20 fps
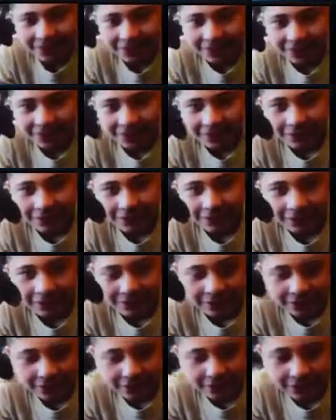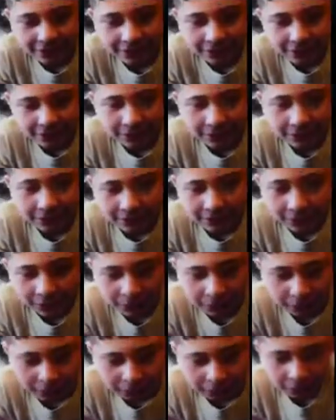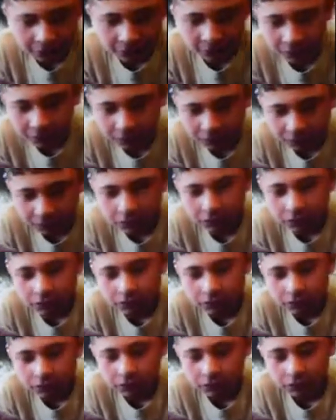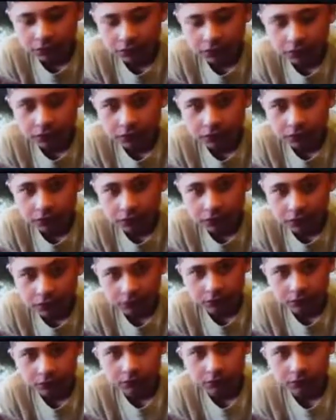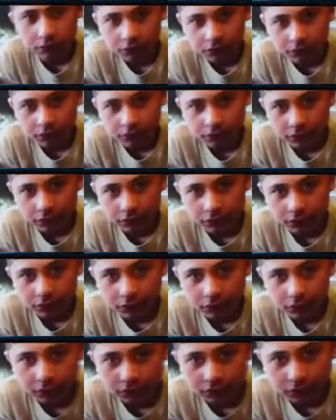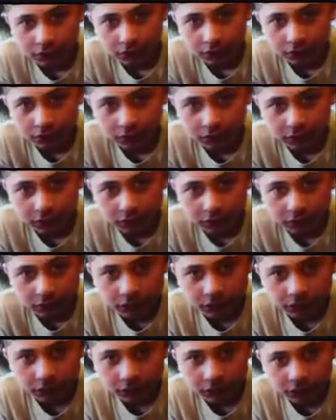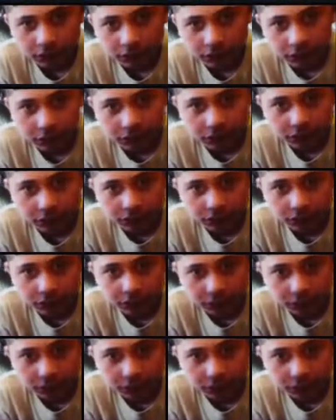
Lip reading: The person shown says nothing.